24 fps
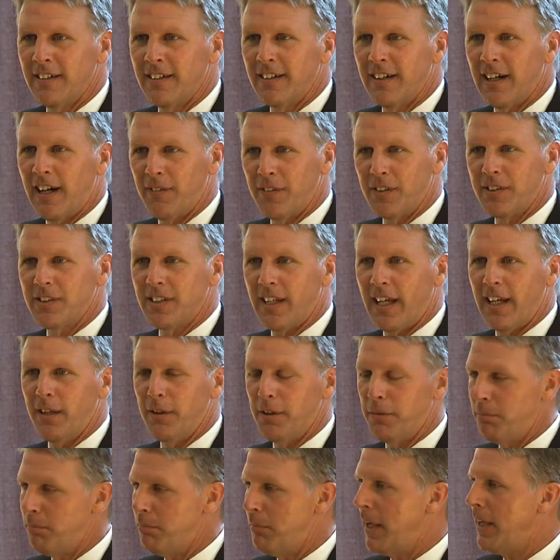of the
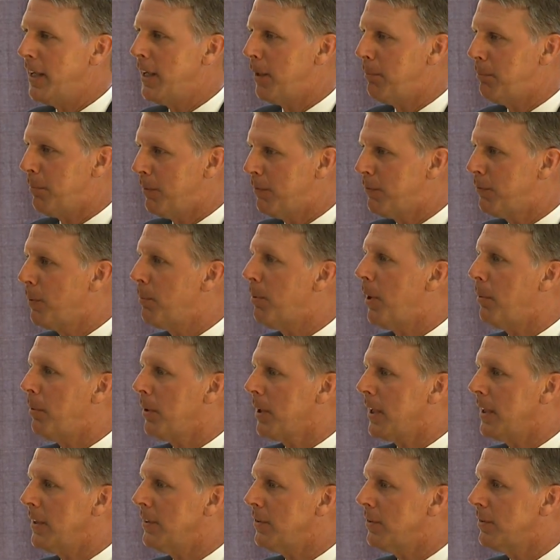state made up of
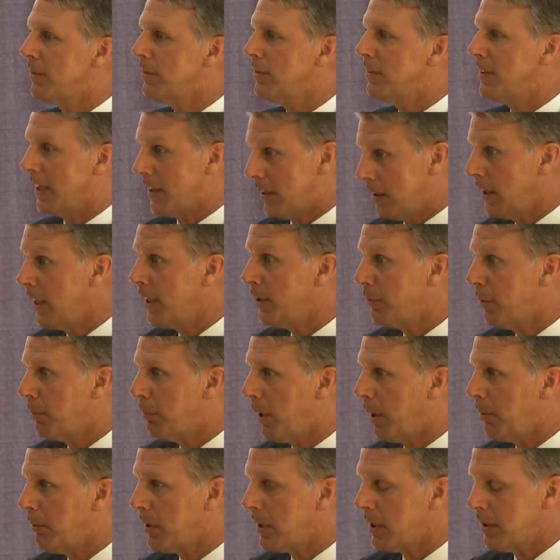Republicans, declared
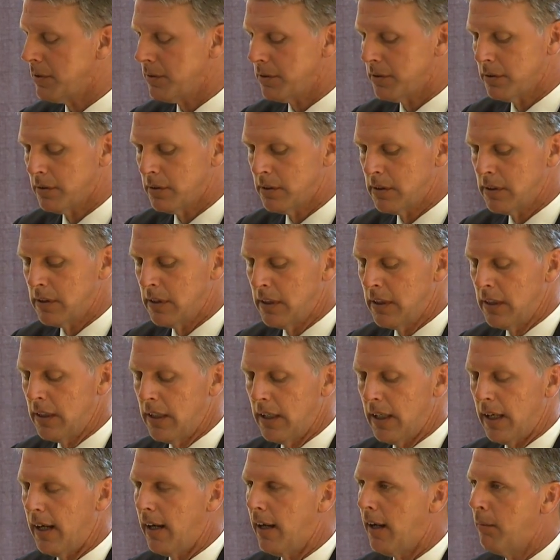Republicans.
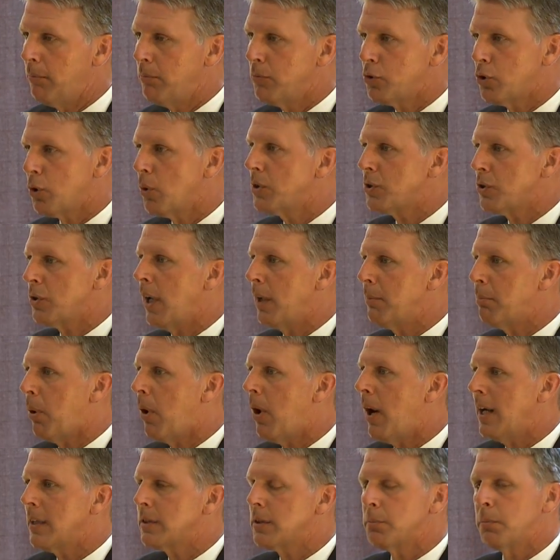So it's not
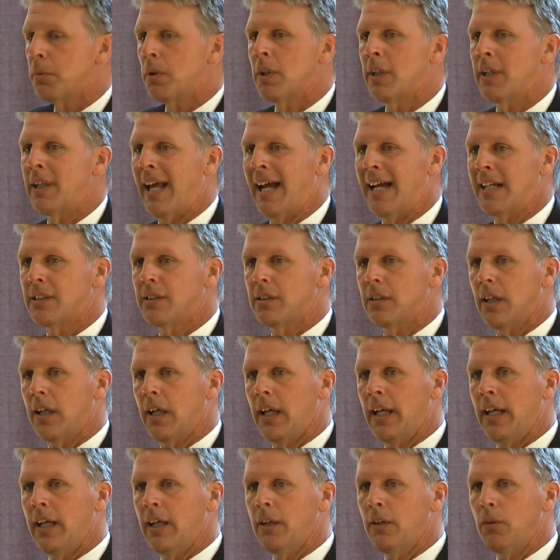possible, and that's
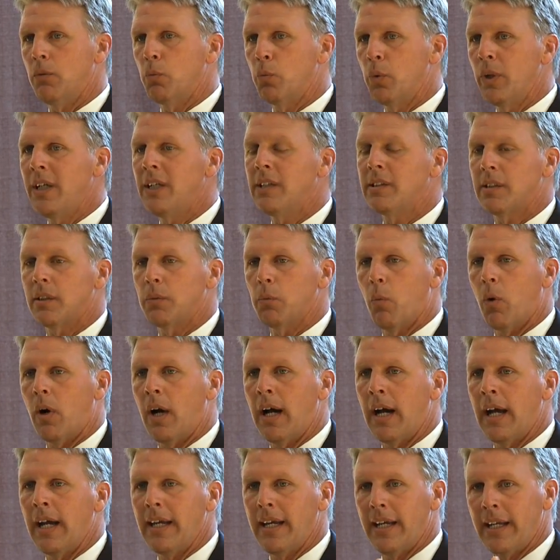a reason
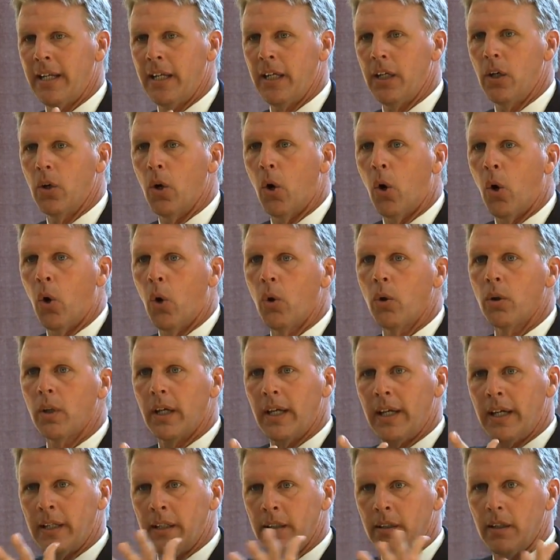why, and a goal,
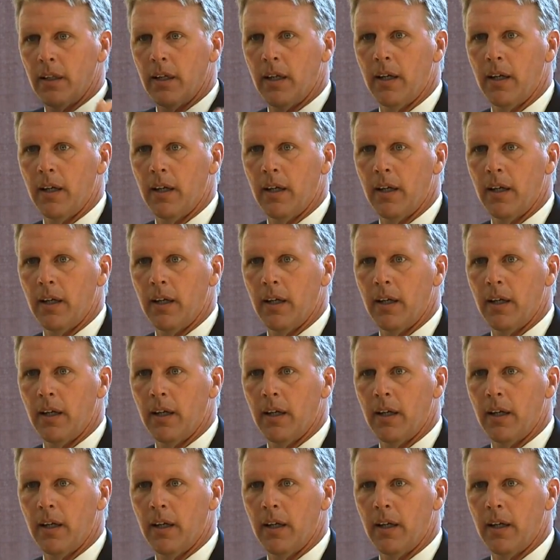and